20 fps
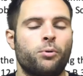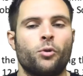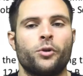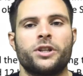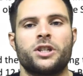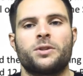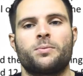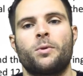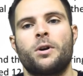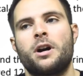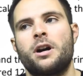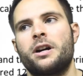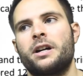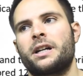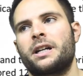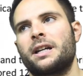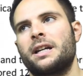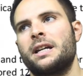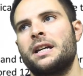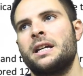points
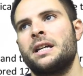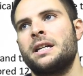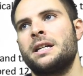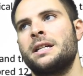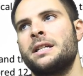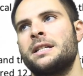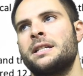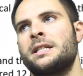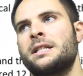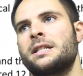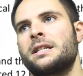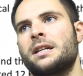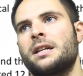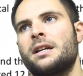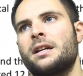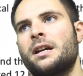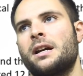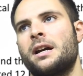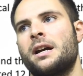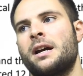work is
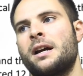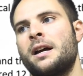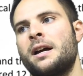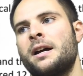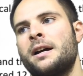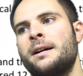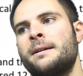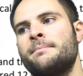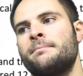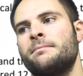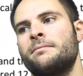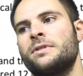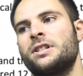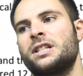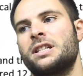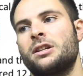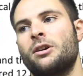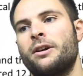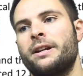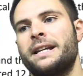
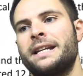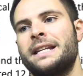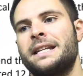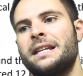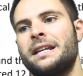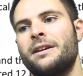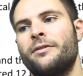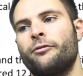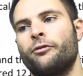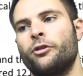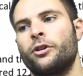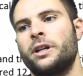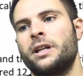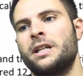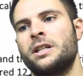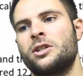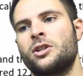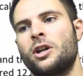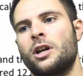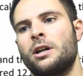slightly different
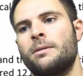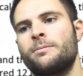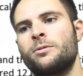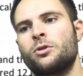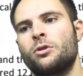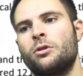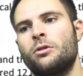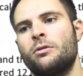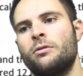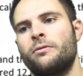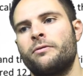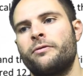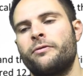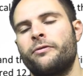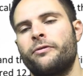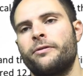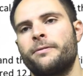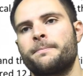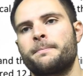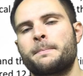in terms of
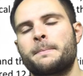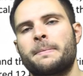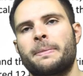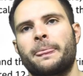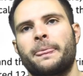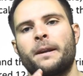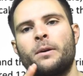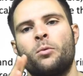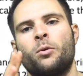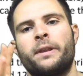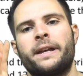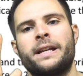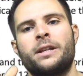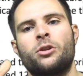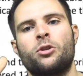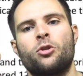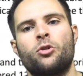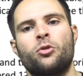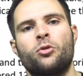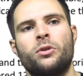what they
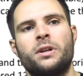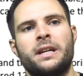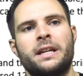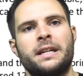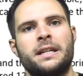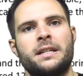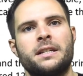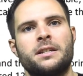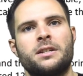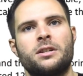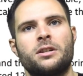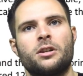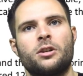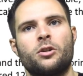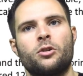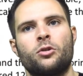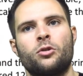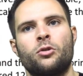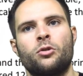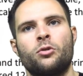do is
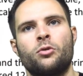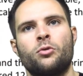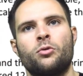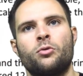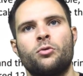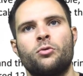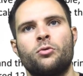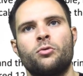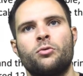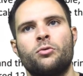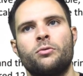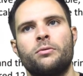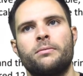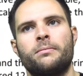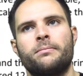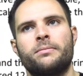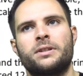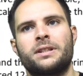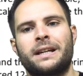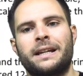you
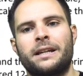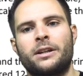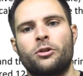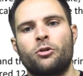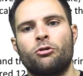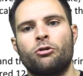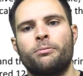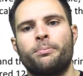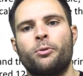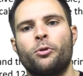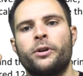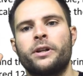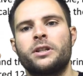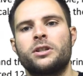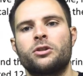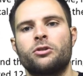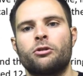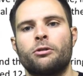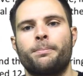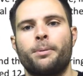take your
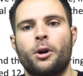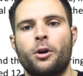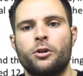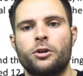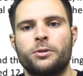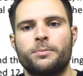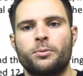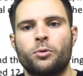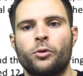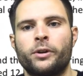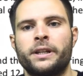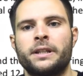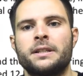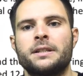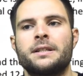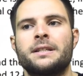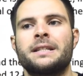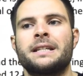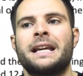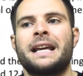points and your opponent's
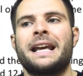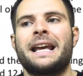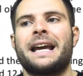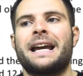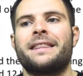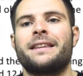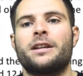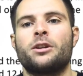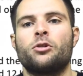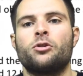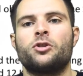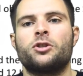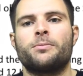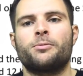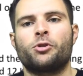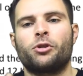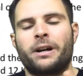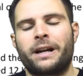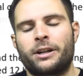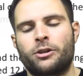points, and then you
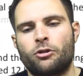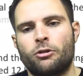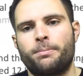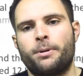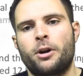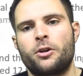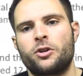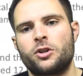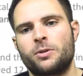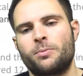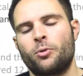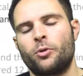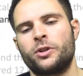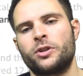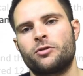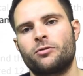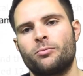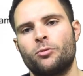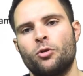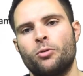subtract your opponent's
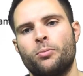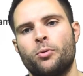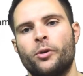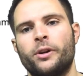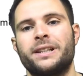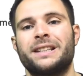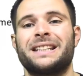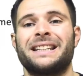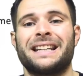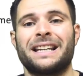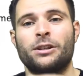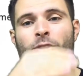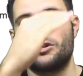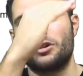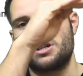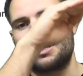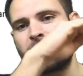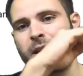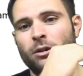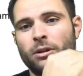points from your points, and then you
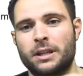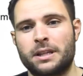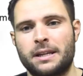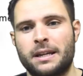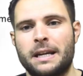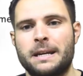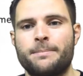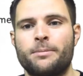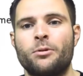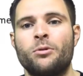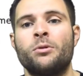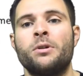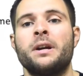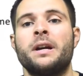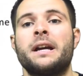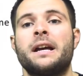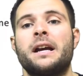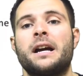see on a table